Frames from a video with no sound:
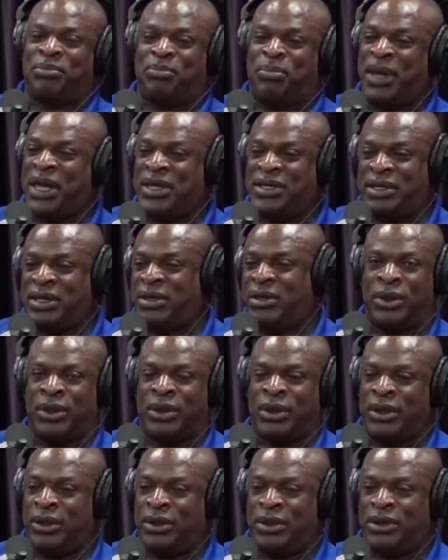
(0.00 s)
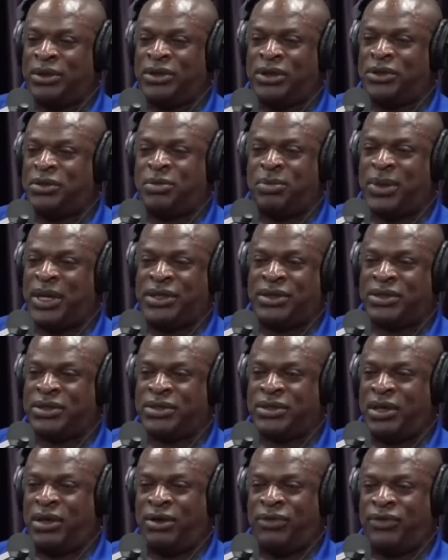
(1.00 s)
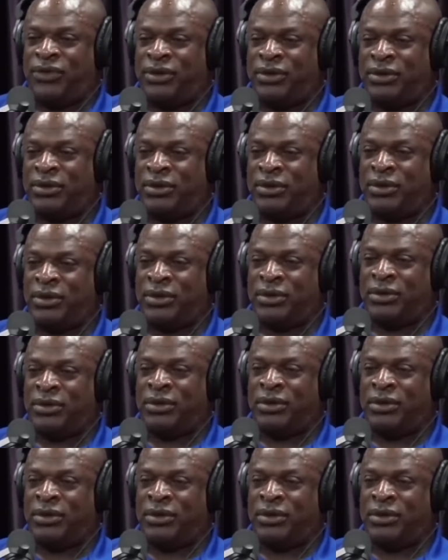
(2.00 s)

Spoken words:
Basic. It's just basic stuff, you know.